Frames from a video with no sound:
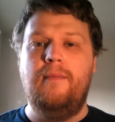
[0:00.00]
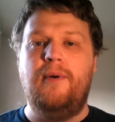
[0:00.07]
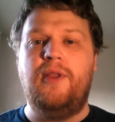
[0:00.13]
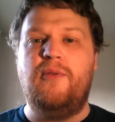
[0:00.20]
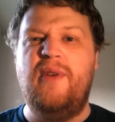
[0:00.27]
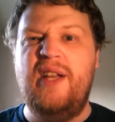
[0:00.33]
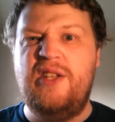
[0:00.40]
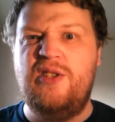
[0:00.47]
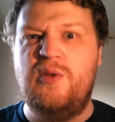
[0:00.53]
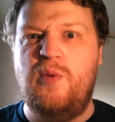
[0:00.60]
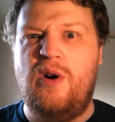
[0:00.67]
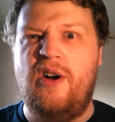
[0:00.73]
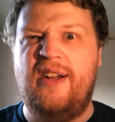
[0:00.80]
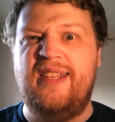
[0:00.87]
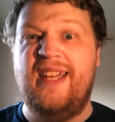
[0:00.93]
But the reasons
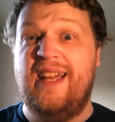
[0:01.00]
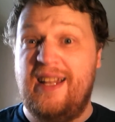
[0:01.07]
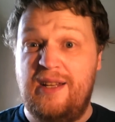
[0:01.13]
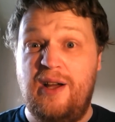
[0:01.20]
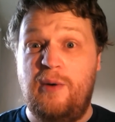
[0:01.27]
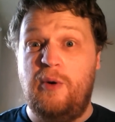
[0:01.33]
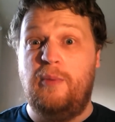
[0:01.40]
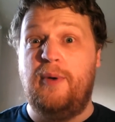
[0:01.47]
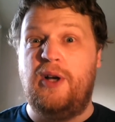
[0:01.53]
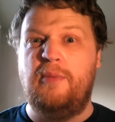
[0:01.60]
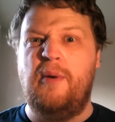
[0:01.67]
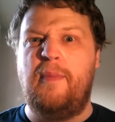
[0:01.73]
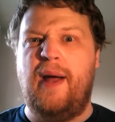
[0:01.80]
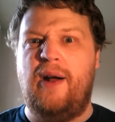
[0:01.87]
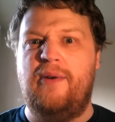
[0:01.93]
why I did will
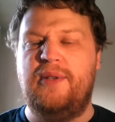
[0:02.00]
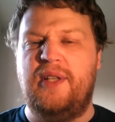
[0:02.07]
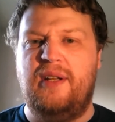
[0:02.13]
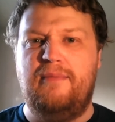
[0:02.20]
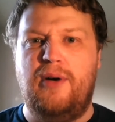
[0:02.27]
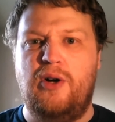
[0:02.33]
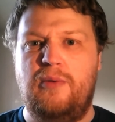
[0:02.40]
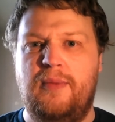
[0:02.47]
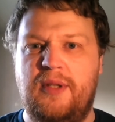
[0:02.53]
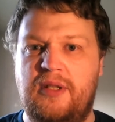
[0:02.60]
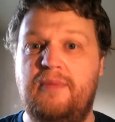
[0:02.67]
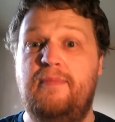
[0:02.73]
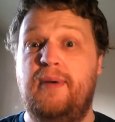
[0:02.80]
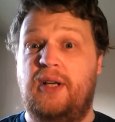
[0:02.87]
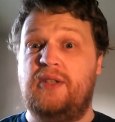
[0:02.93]
become apparent in a
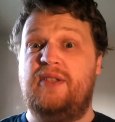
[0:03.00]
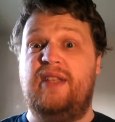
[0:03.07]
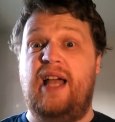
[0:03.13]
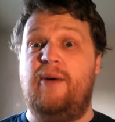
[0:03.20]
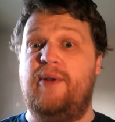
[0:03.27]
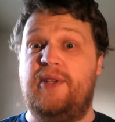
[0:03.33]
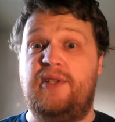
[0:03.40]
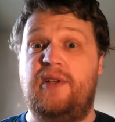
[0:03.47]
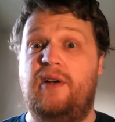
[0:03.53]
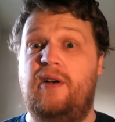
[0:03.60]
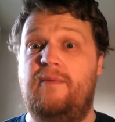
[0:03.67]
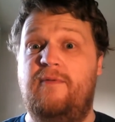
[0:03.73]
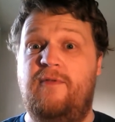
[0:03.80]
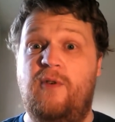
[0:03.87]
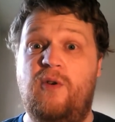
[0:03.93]
moment because now it's
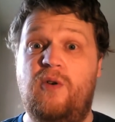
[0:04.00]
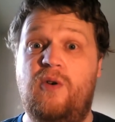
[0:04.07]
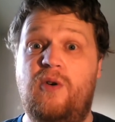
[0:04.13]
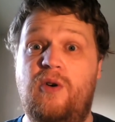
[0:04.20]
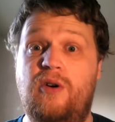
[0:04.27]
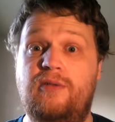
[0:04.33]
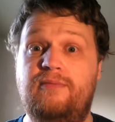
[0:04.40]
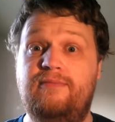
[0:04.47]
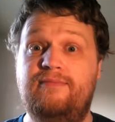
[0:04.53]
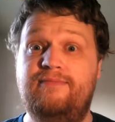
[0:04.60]
time for.